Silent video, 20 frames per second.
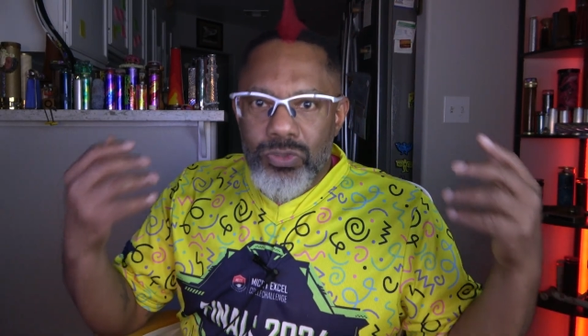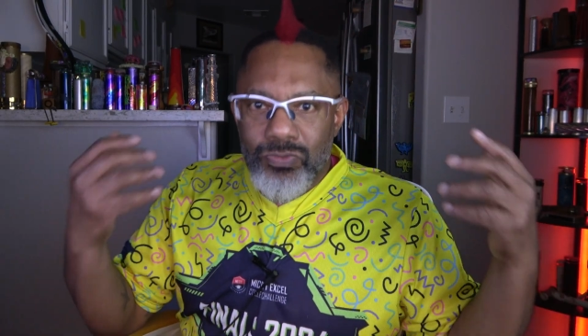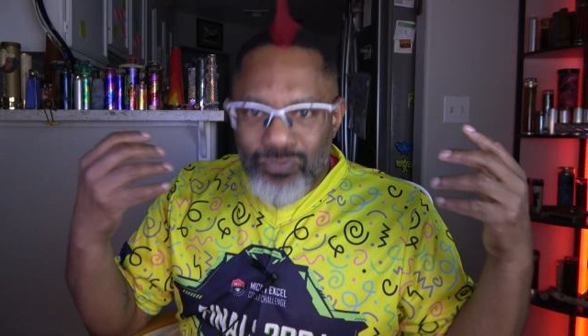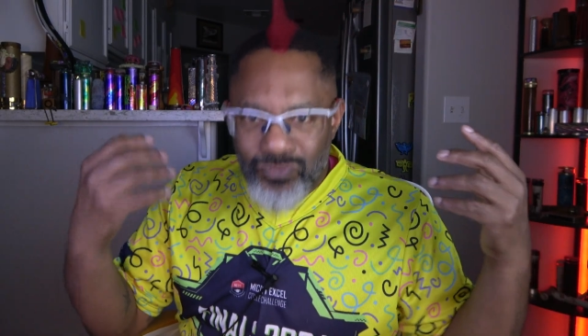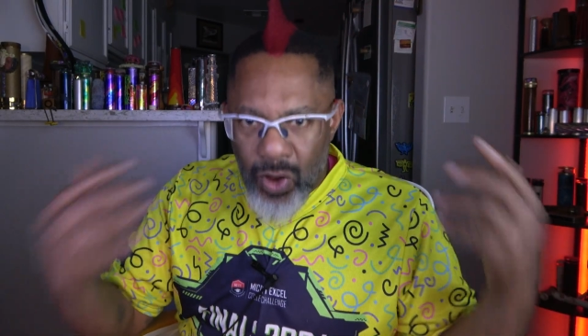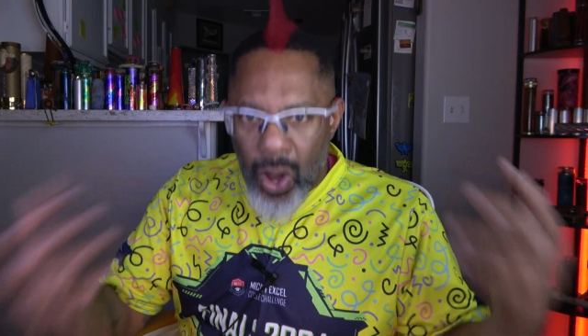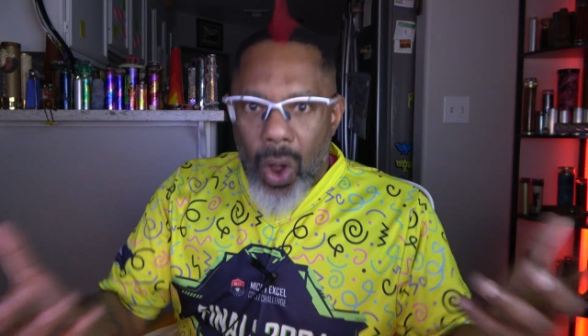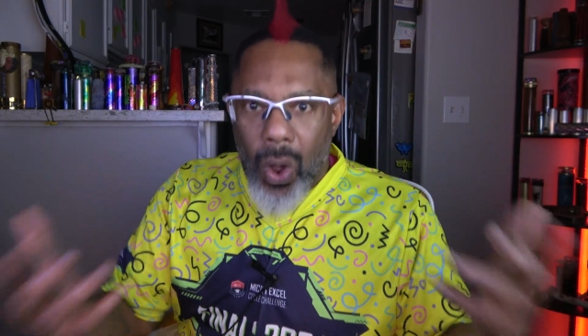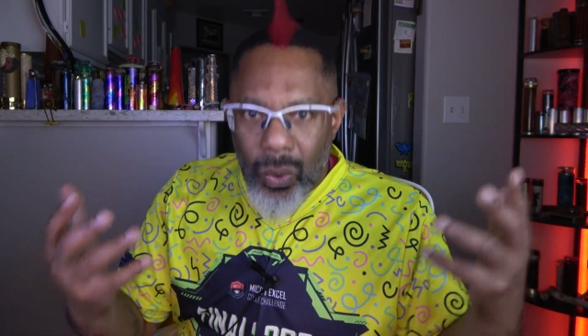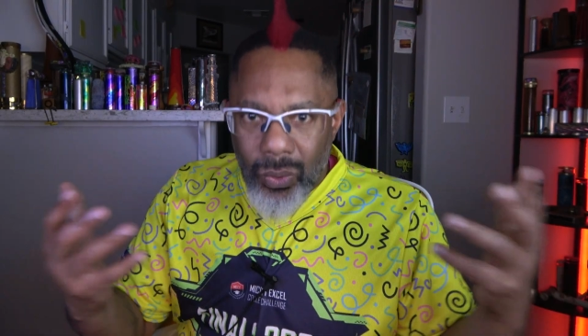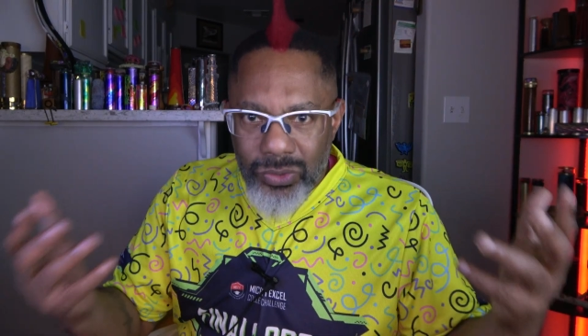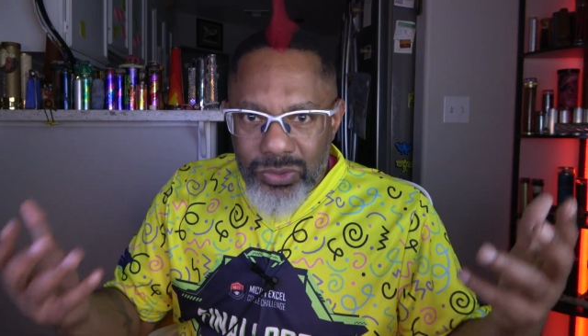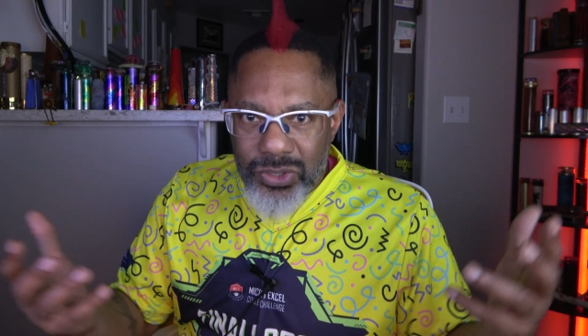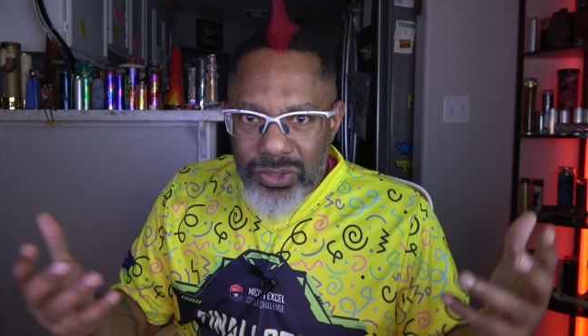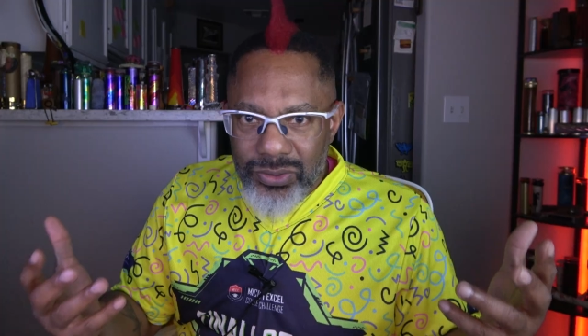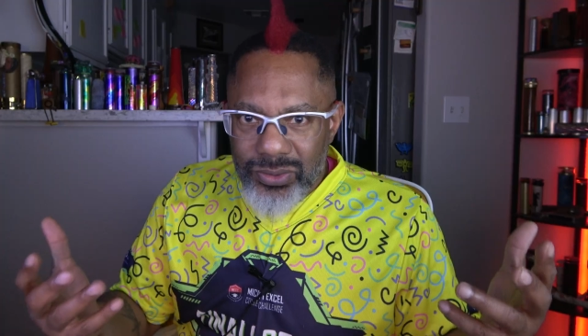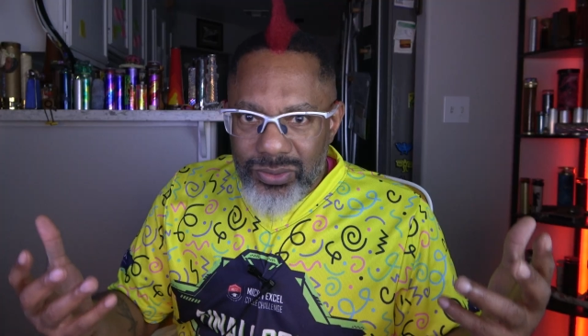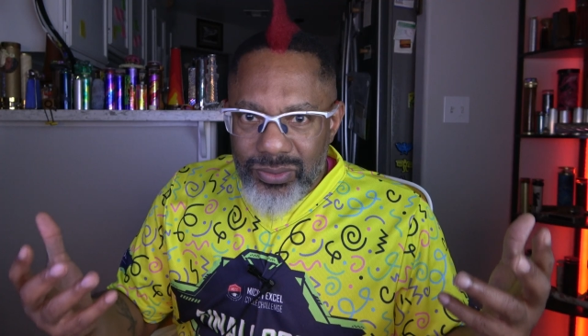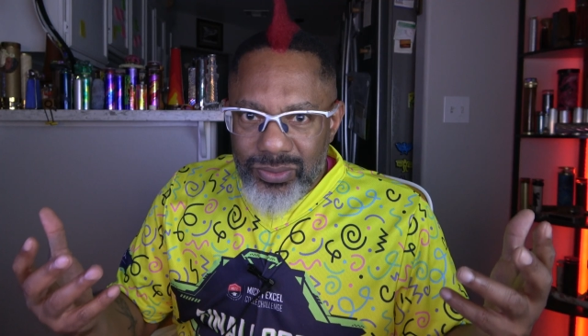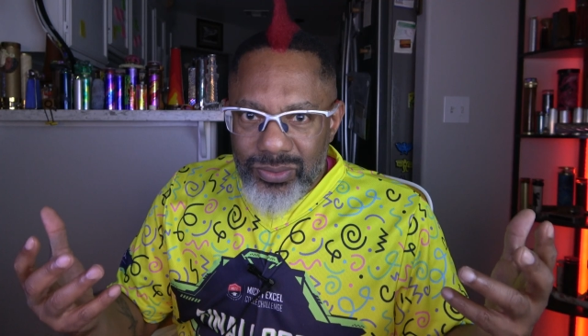
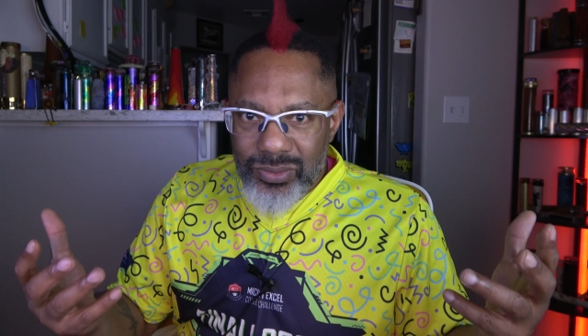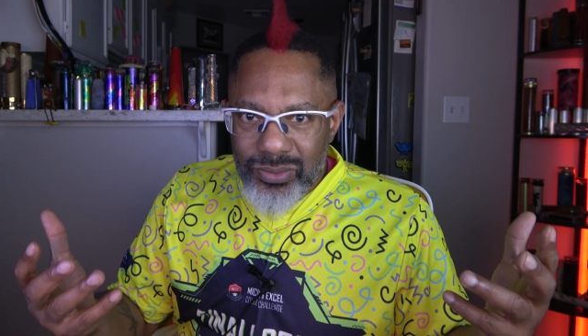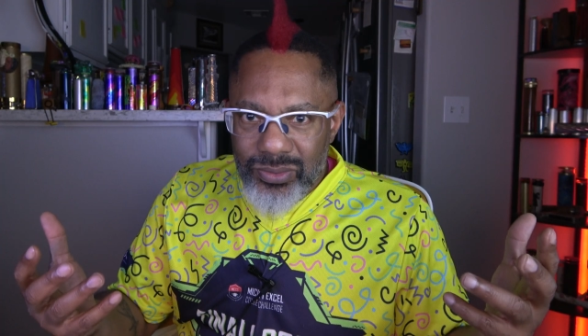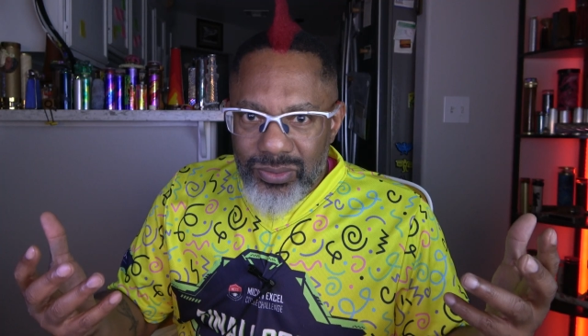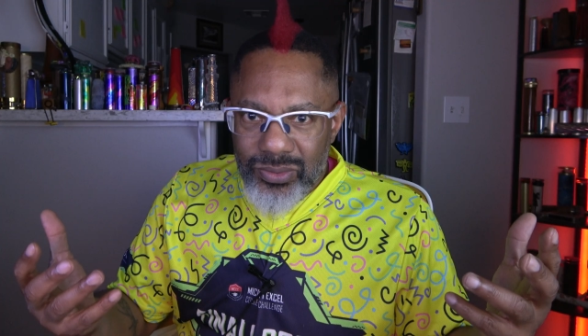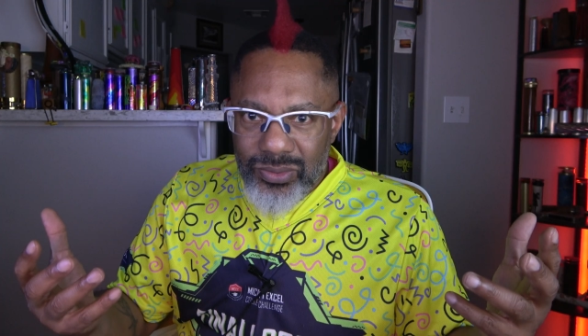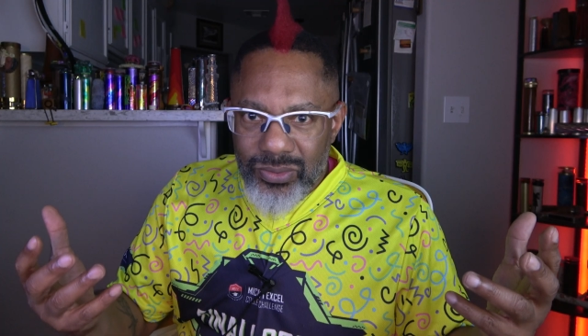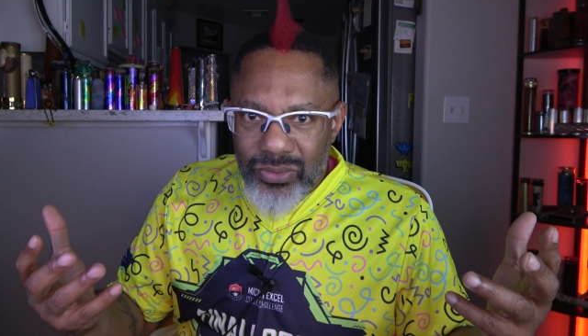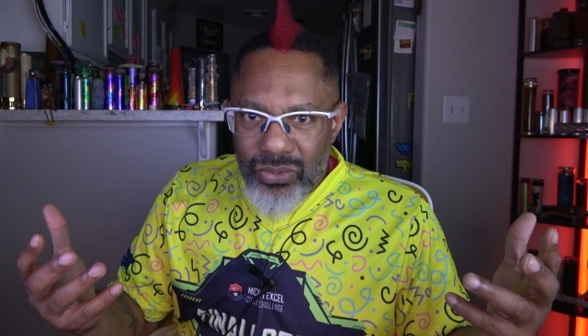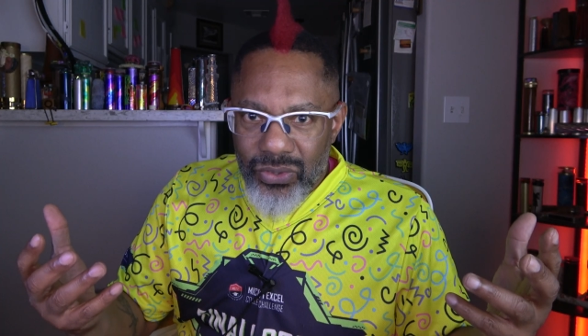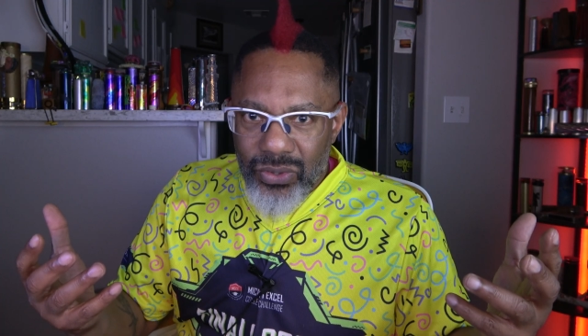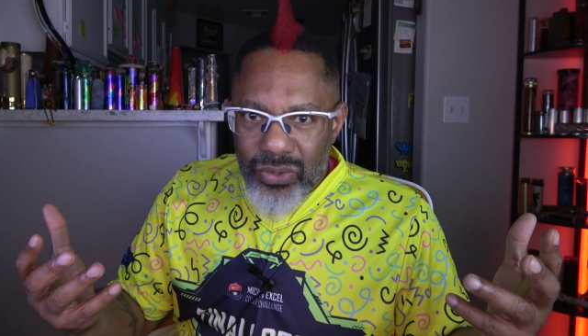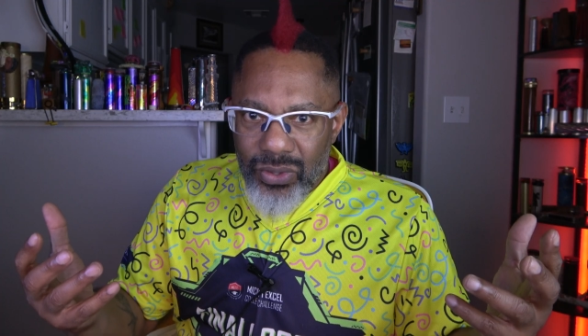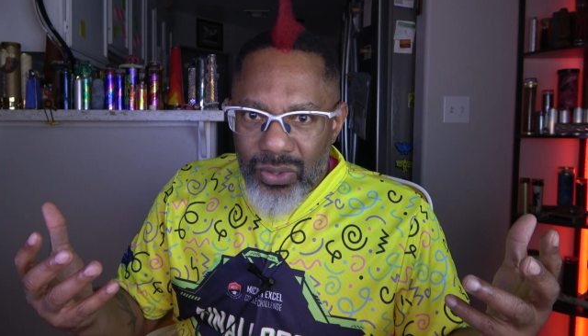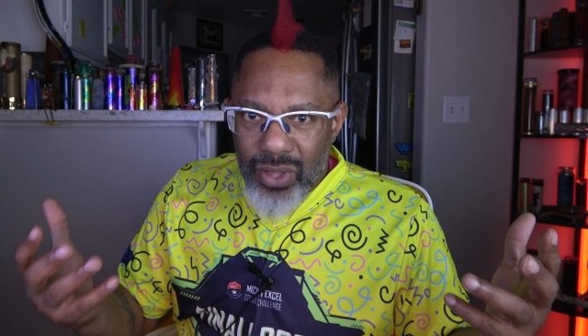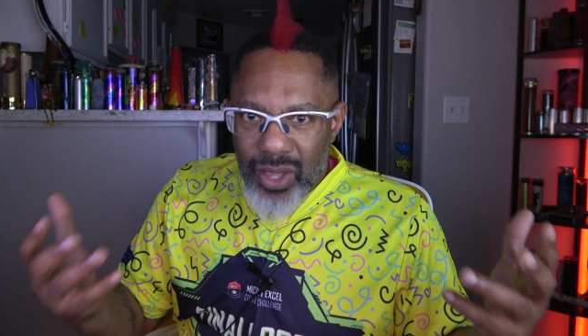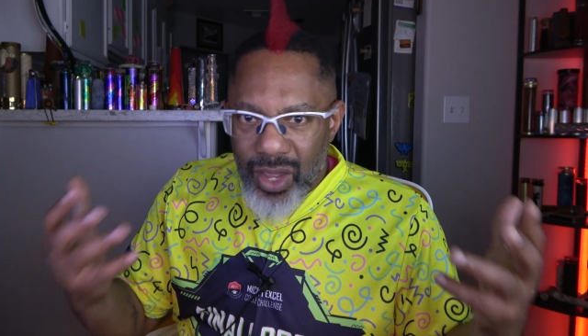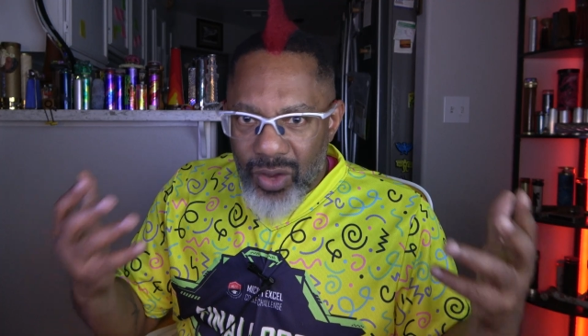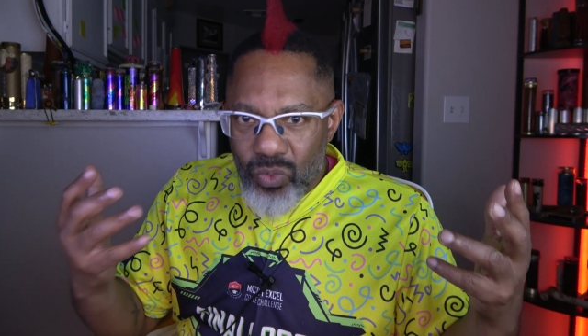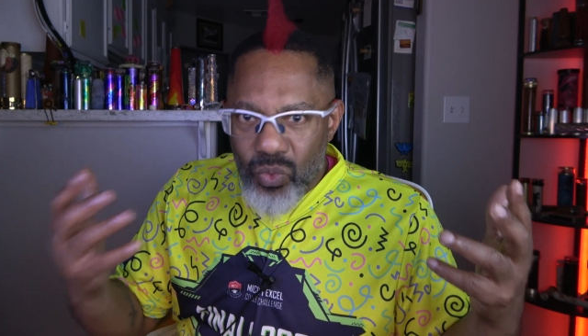vault
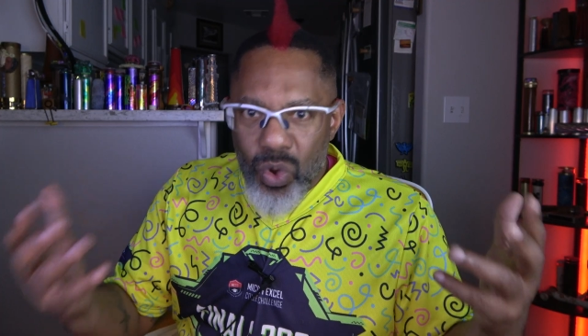and